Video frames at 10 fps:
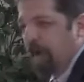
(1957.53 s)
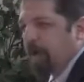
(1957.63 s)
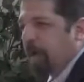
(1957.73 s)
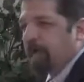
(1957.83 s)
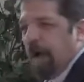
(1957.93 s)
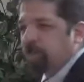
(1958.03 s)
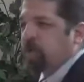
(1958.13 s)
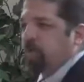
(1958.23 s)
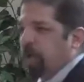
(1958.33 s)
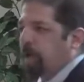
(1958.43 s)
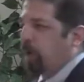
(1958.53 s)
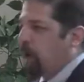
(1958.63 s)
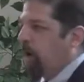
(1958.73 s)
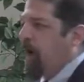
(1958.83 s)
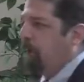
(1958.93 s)
then it doesn't really
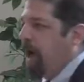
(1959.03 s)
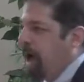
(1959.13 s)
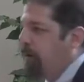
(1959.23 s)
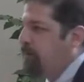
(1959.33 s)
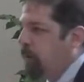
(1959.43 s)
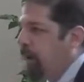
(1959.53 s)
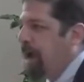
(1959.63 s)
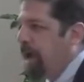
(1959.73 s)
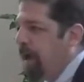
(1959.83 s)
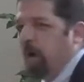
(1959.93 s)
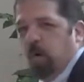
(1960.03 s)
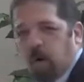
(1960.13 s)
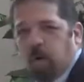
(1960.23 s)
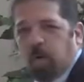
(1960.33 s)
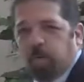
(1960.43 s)
look like we have organic
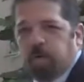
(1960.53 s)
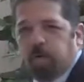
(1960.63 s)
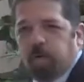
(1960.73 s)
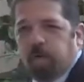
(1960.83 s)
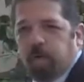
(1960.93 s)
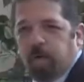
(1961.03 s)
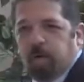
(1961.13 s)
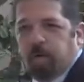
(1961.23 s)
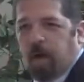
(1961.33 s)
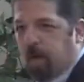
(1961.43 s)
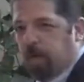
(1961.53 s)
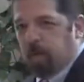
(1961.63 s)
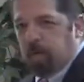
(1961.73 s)
growth. Right?